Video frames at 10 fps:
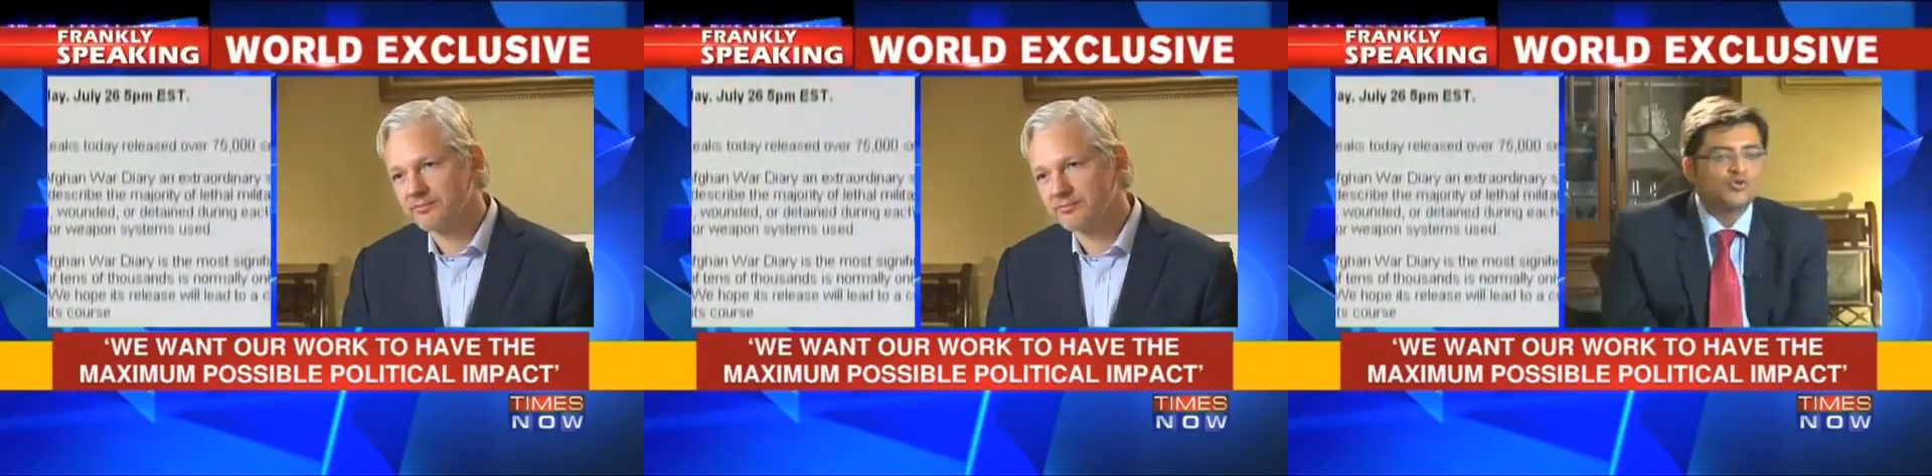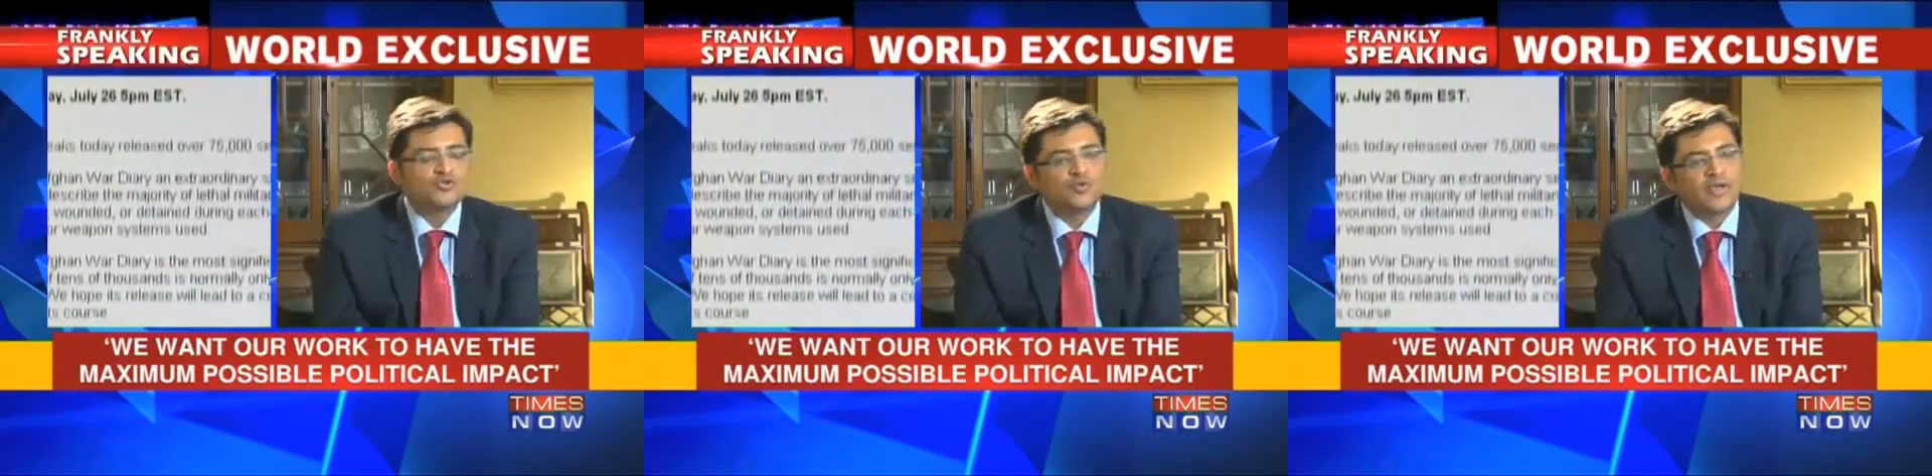
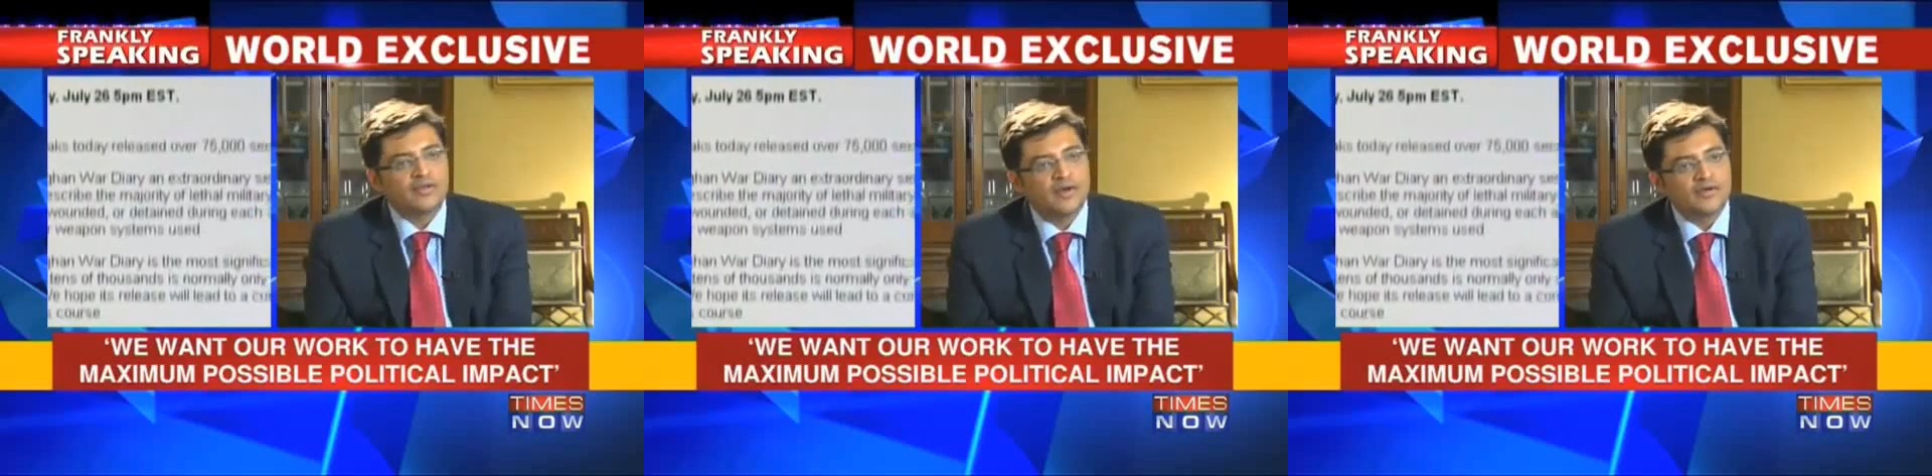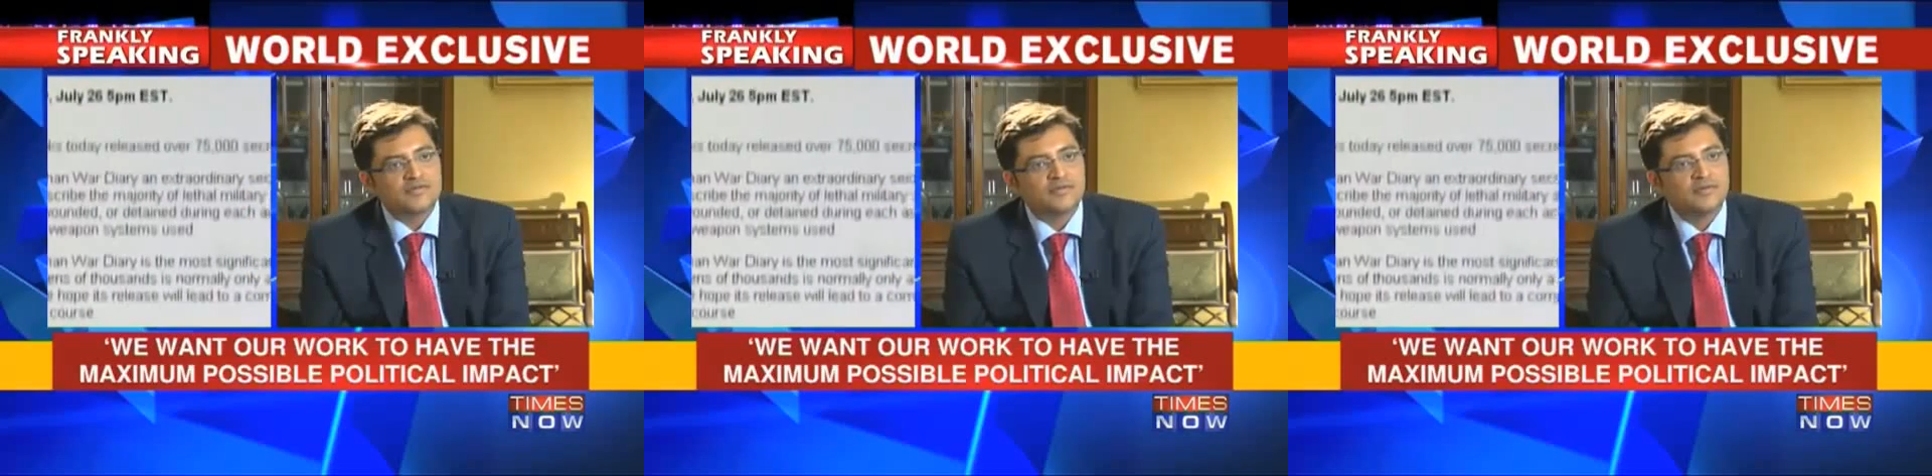Those who get
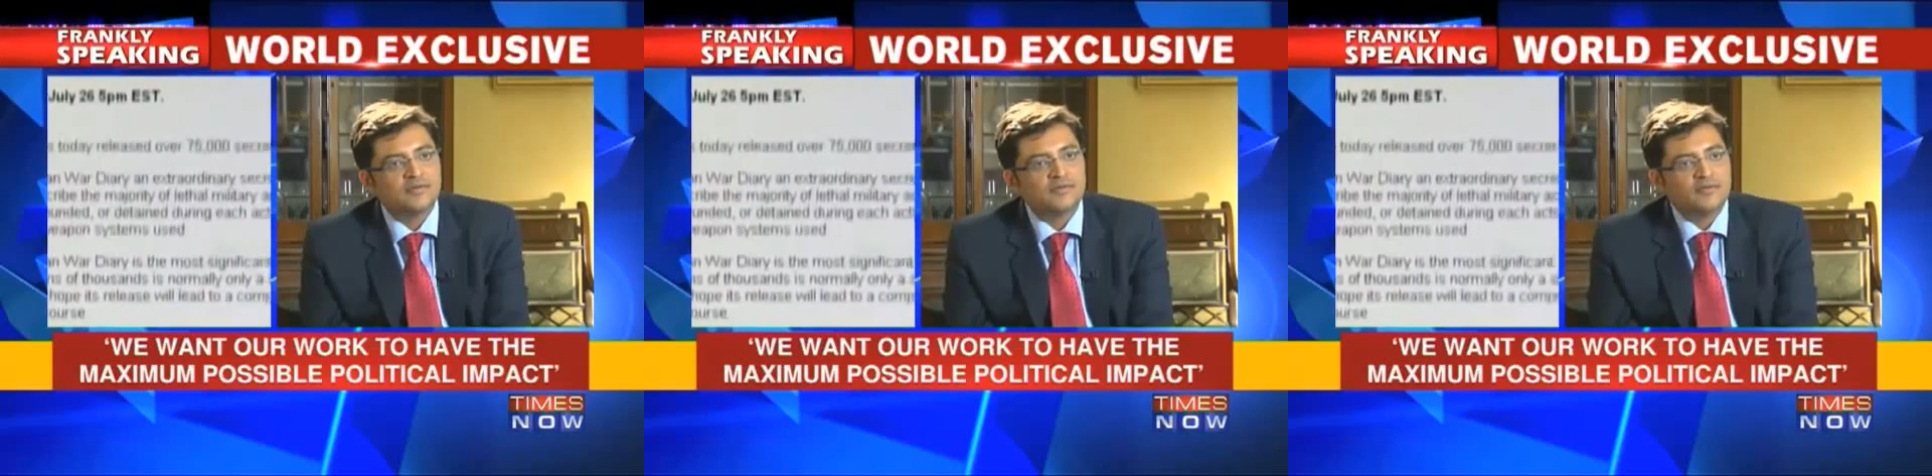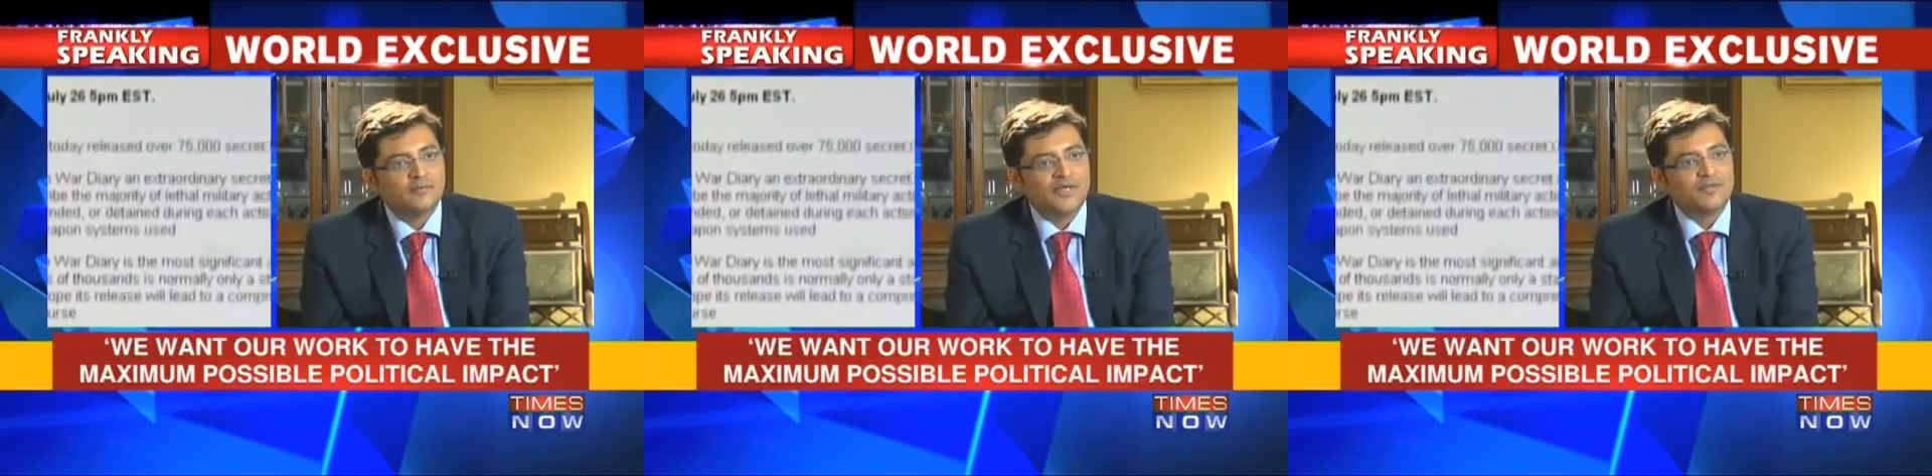hurt
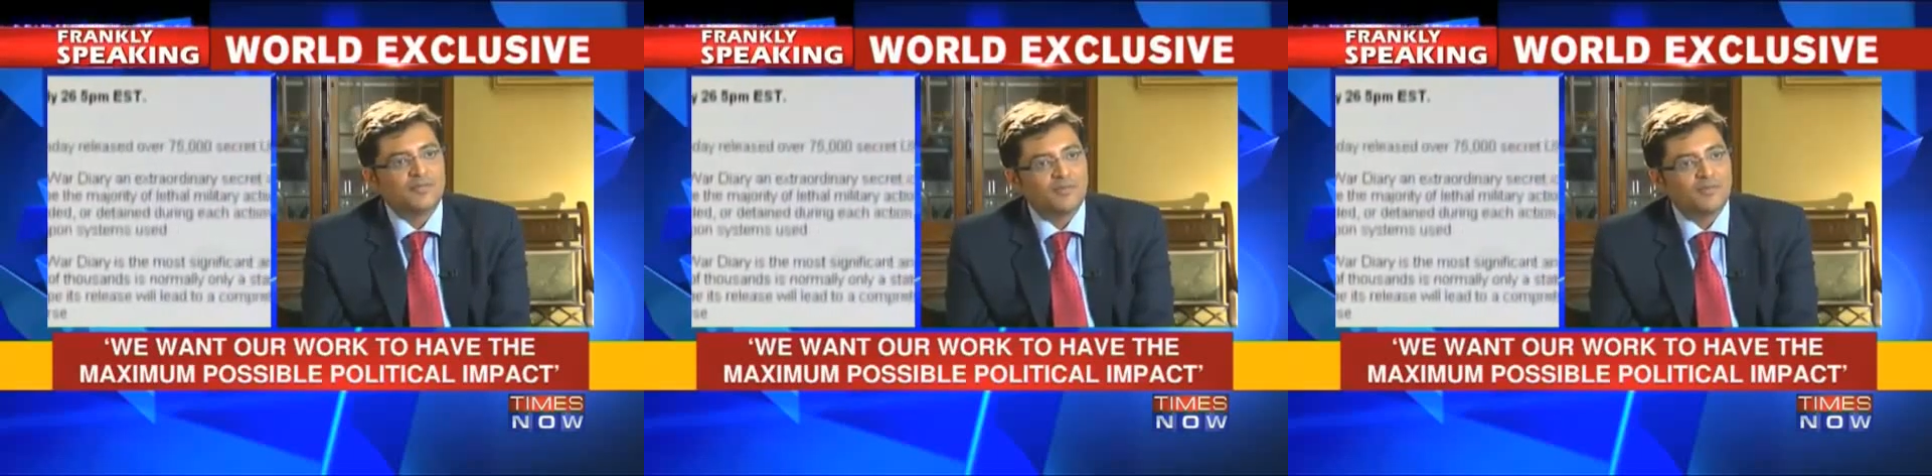by the